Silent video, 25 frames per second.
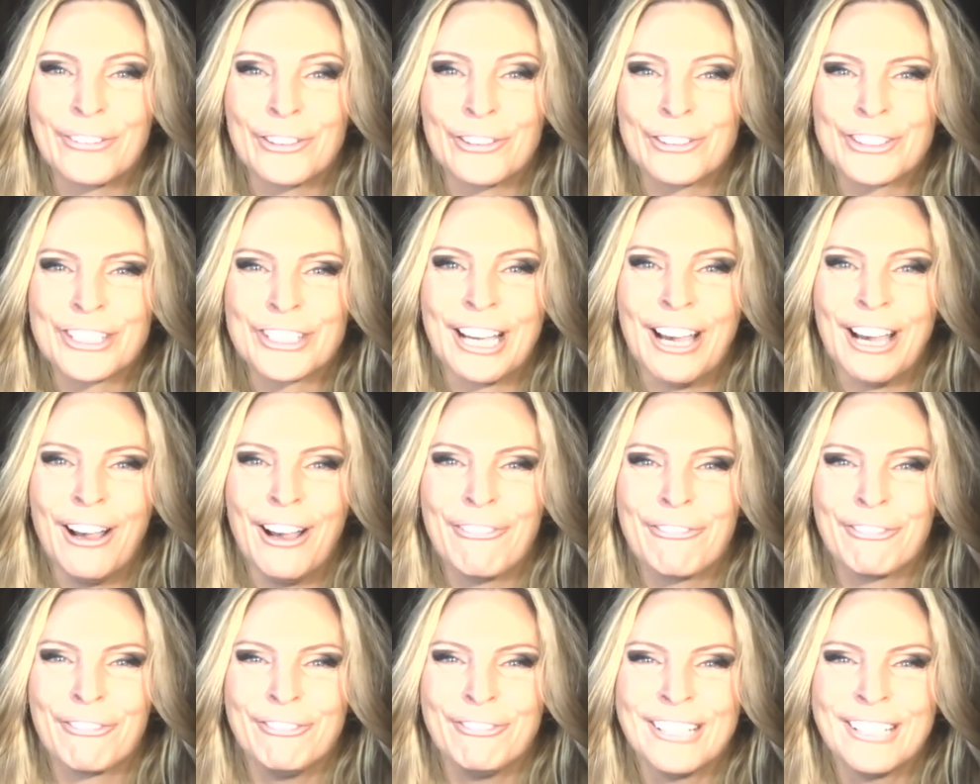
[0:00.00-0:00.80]

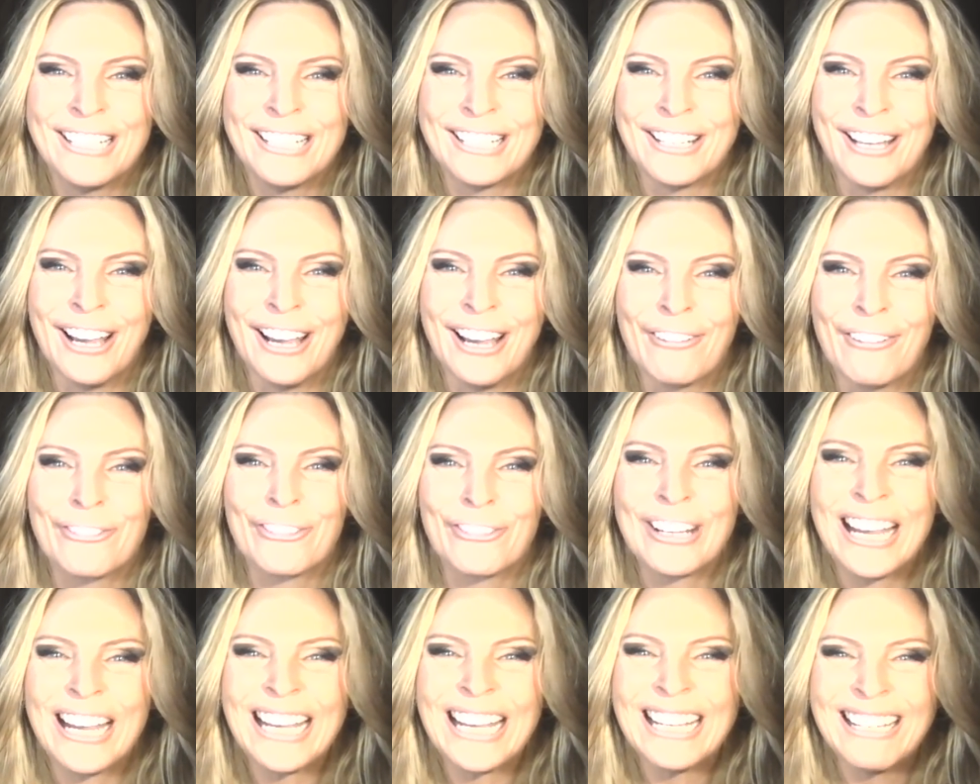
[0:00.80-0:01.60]
tough enough.
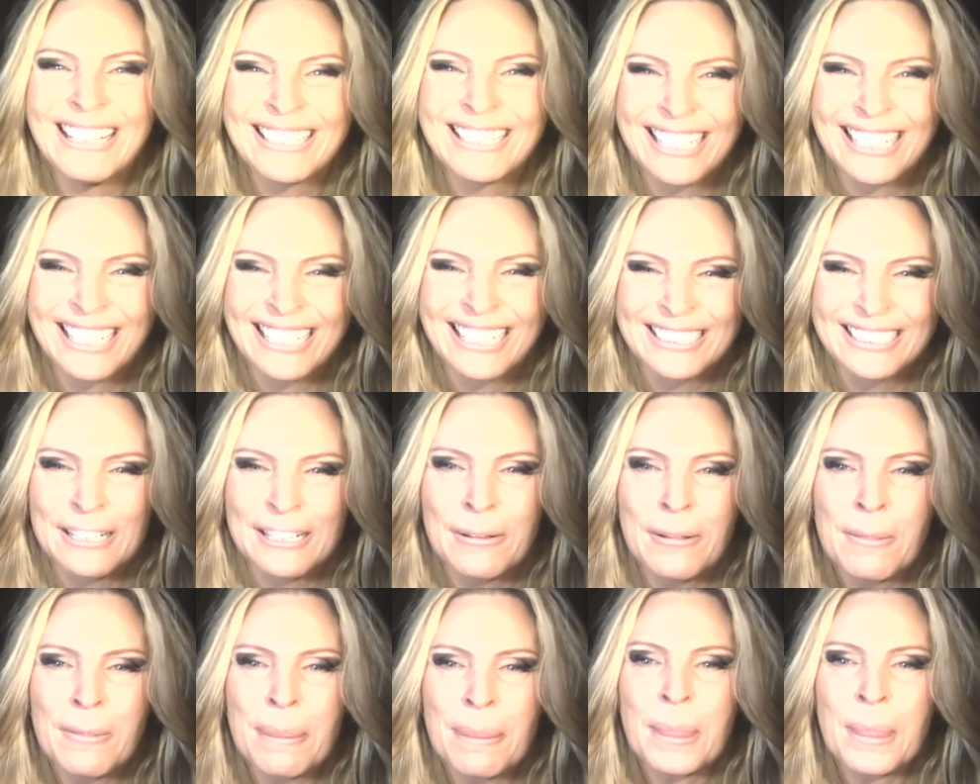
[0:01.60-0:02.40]

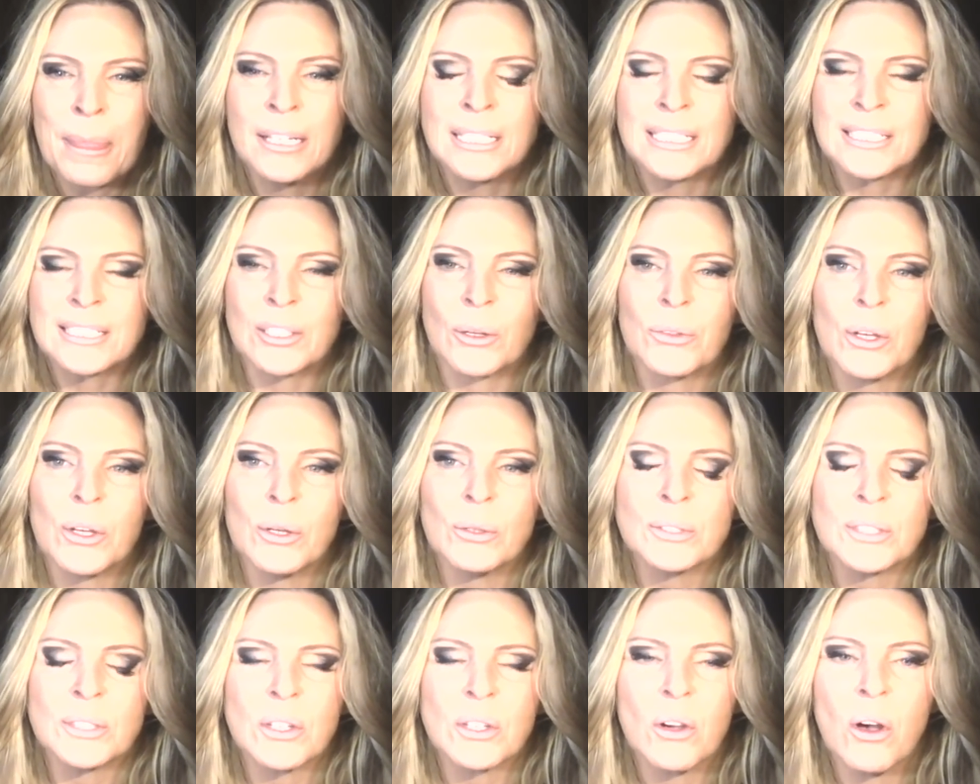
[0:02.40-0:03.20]
So
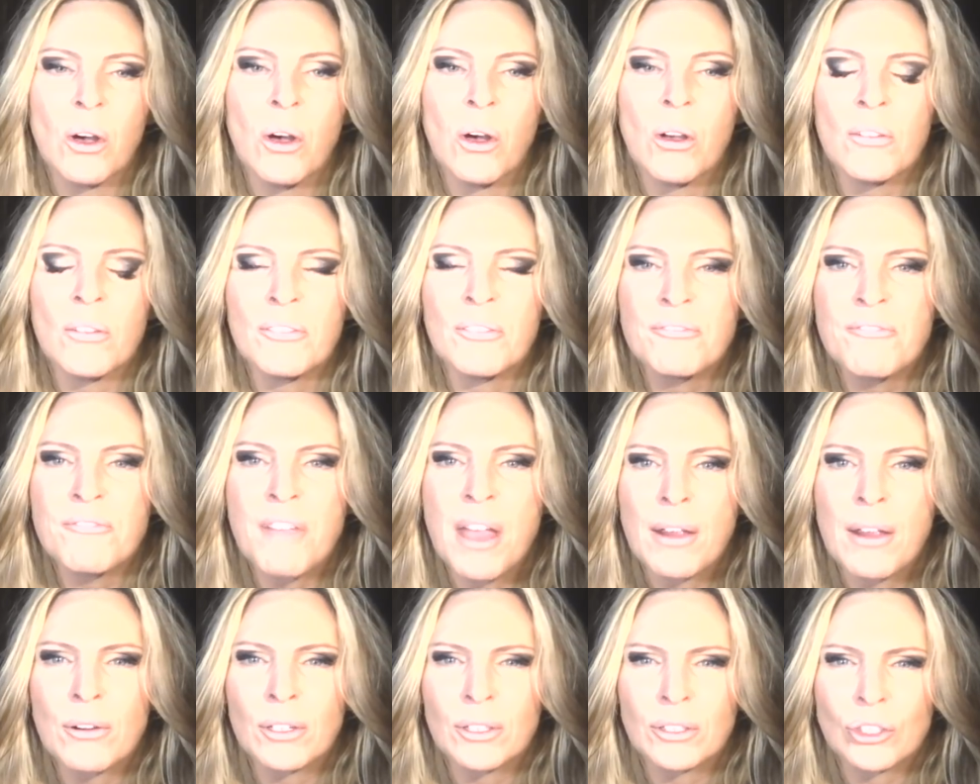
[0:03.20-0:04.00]
those are all
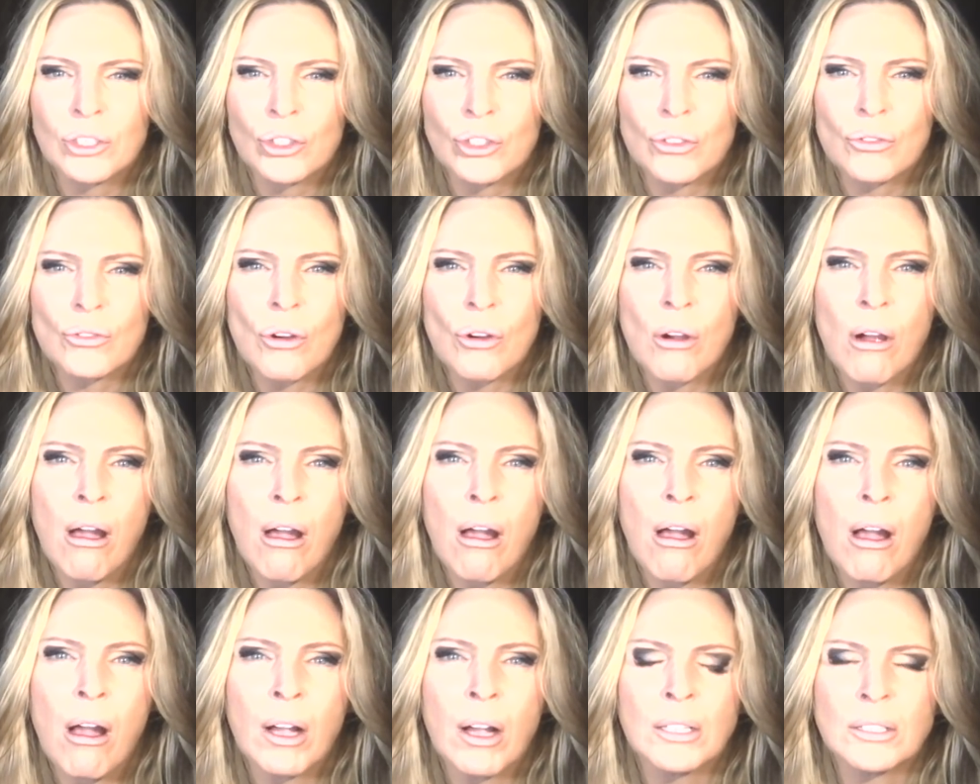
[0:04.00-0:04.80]
very
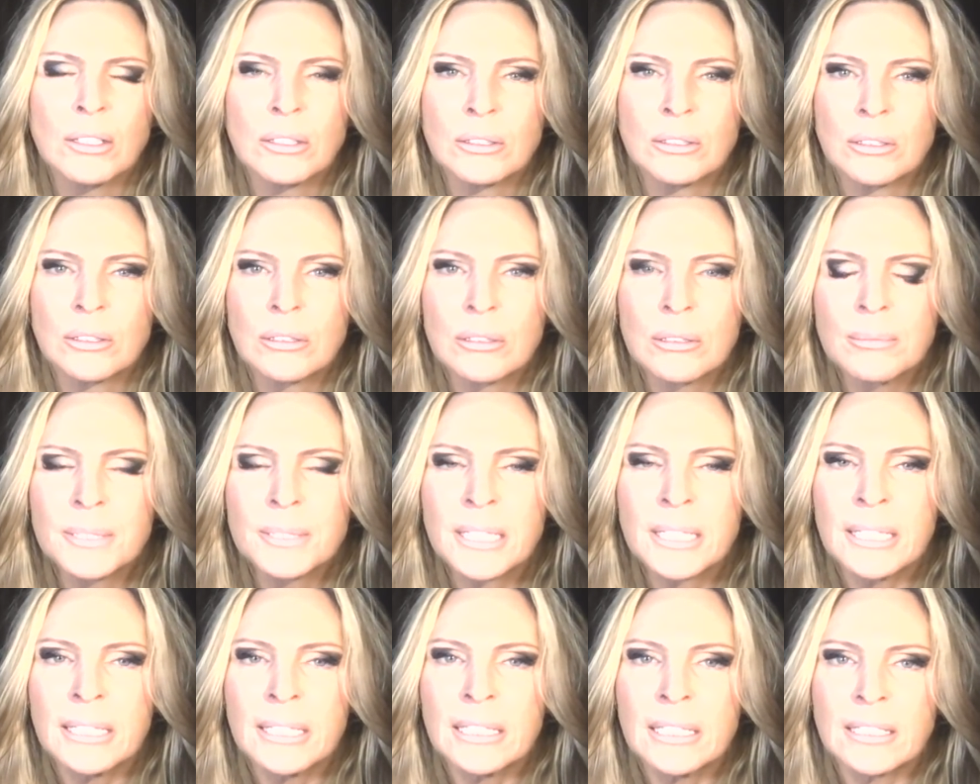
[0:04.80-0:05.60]
strong herbs.